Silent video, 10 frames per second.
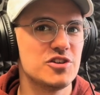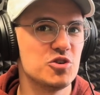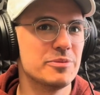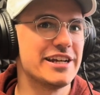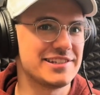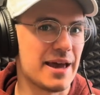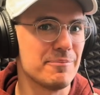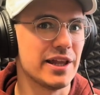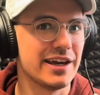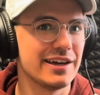human
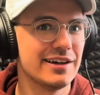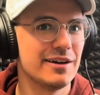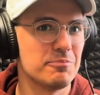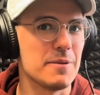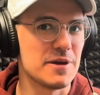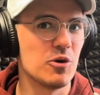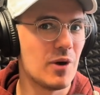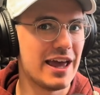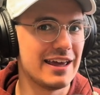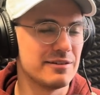assembly might be
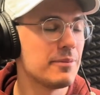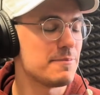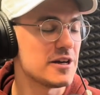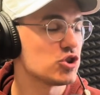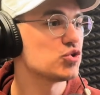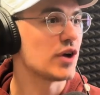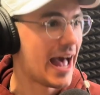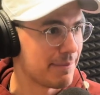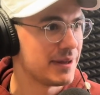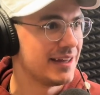a
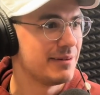trap